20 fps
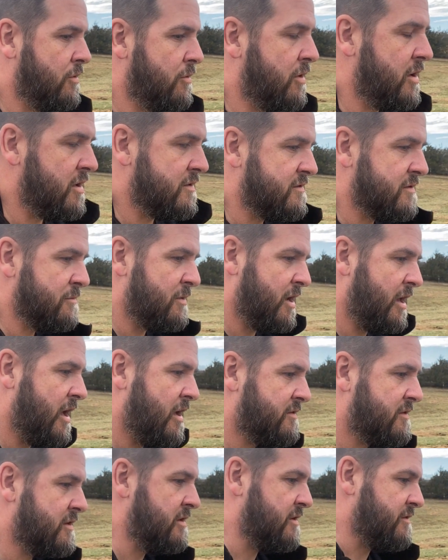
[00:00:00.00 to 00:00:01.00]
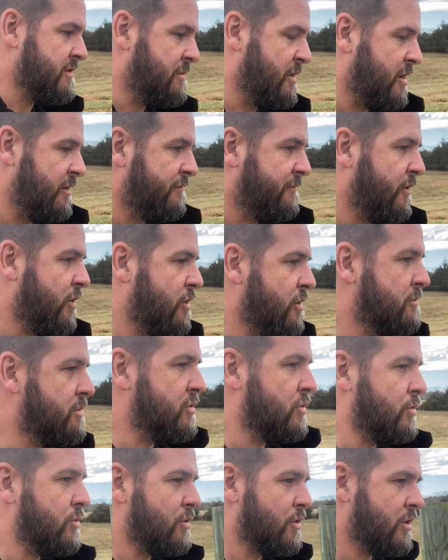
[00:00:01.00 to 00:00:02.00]
We had somebody asking us about a farm
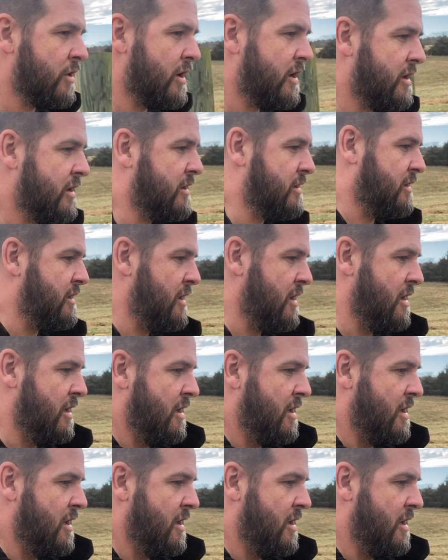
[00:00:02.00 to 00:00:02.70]
tour, and